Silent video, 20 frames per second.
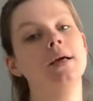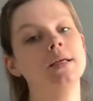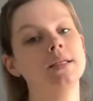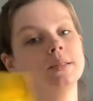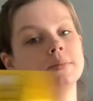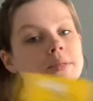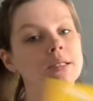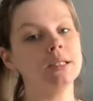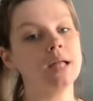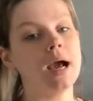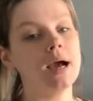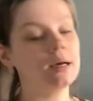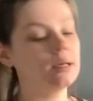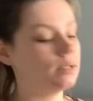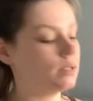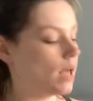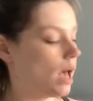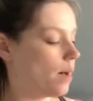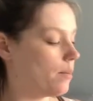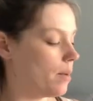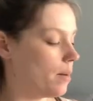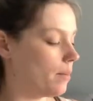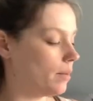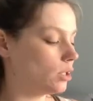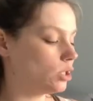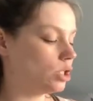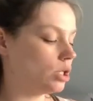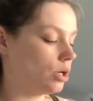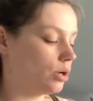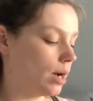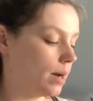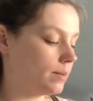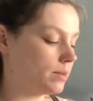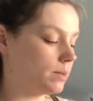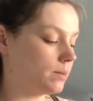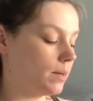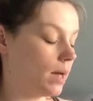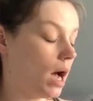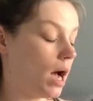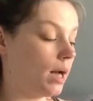some snacks. I'm actually gonna grab
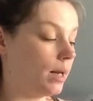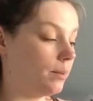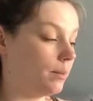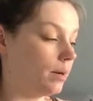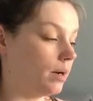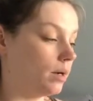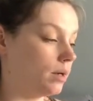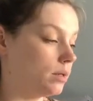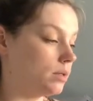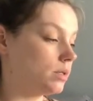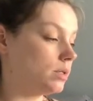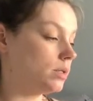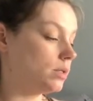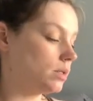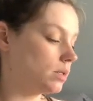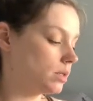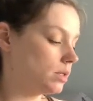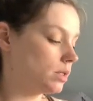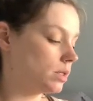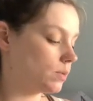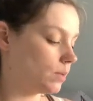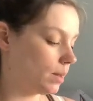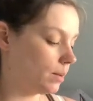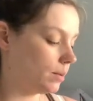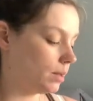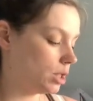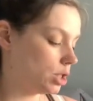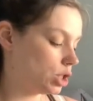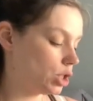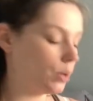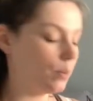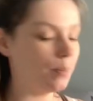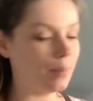some Kind Bars is what I'm gonna do,